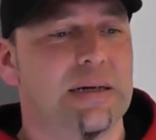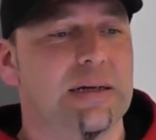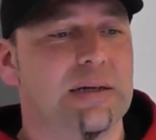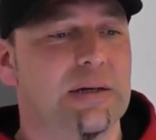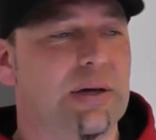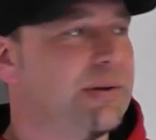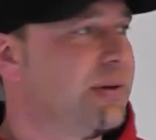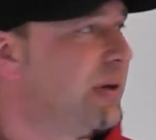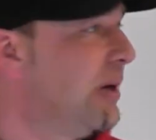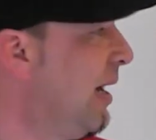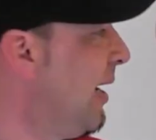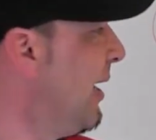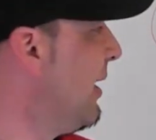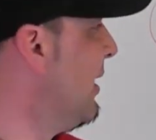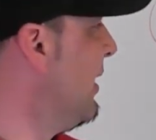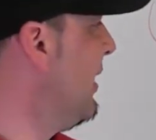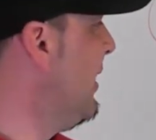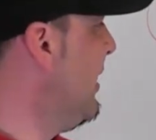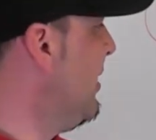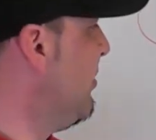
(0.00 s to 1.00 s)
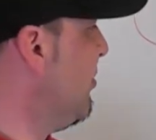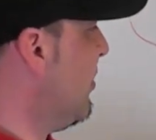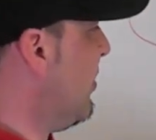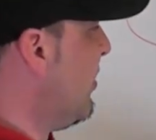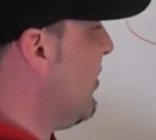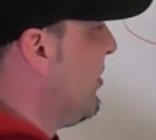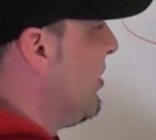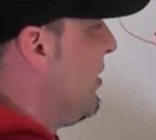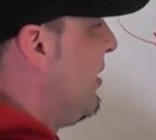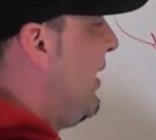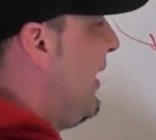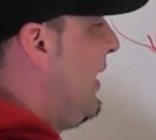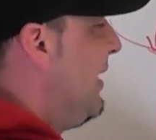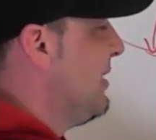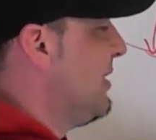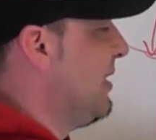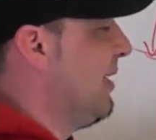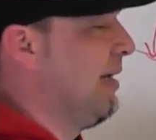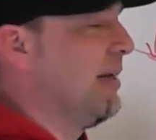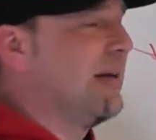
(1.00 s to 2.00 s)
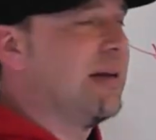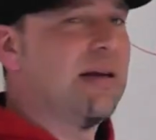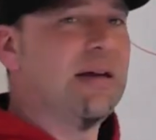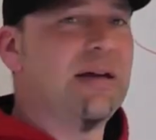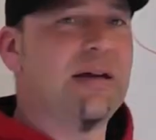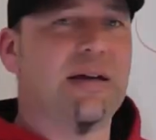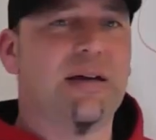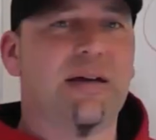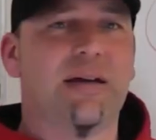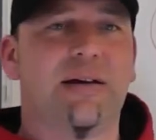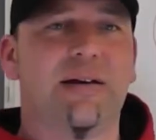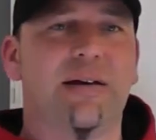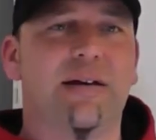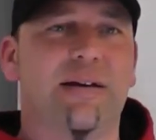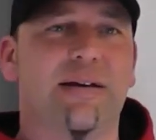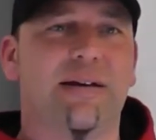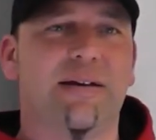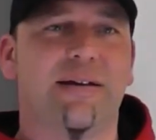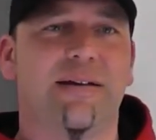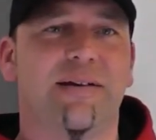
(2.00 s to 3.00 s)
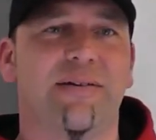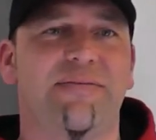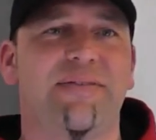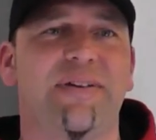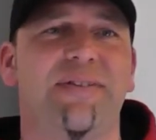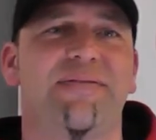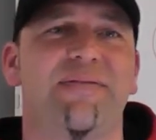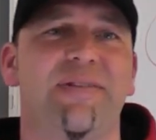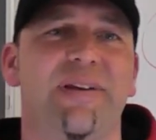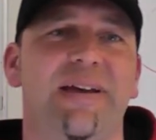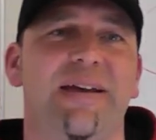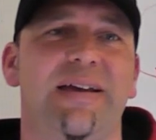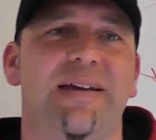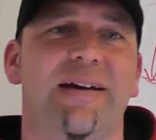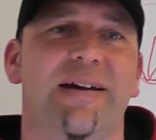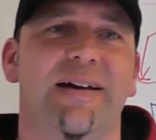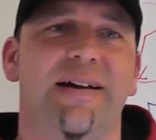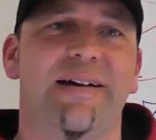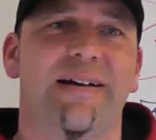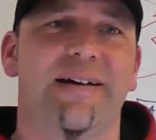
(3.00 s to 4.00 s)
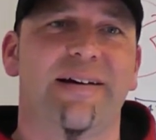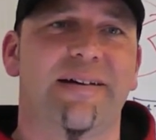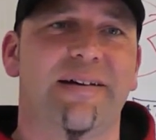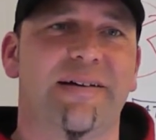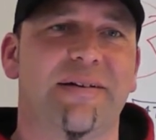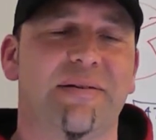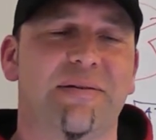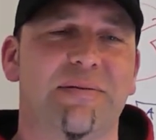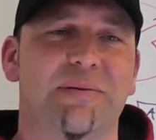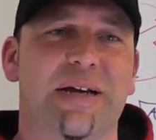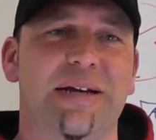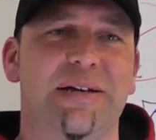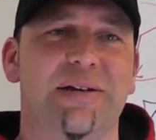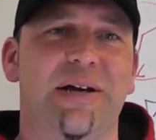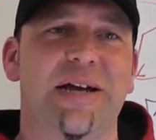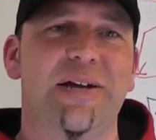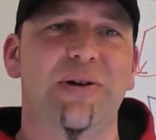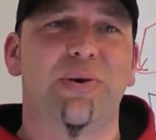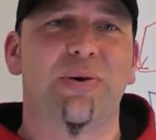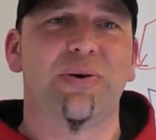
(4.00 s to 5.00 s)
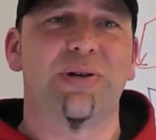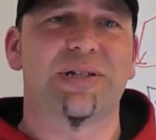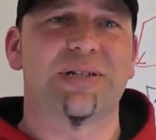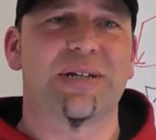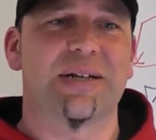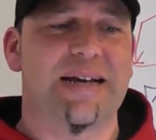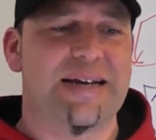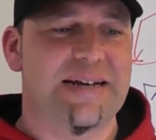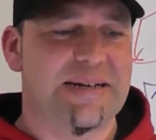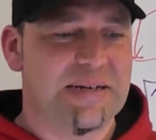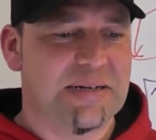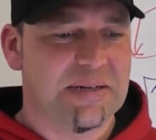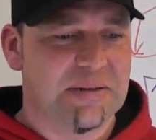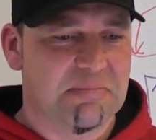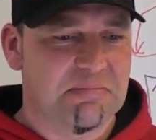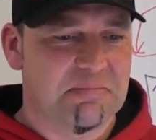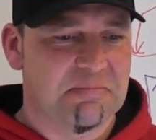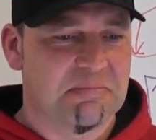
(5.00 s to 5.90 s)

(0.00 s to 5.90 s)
Not that I'd need more than 1,850 in order to land.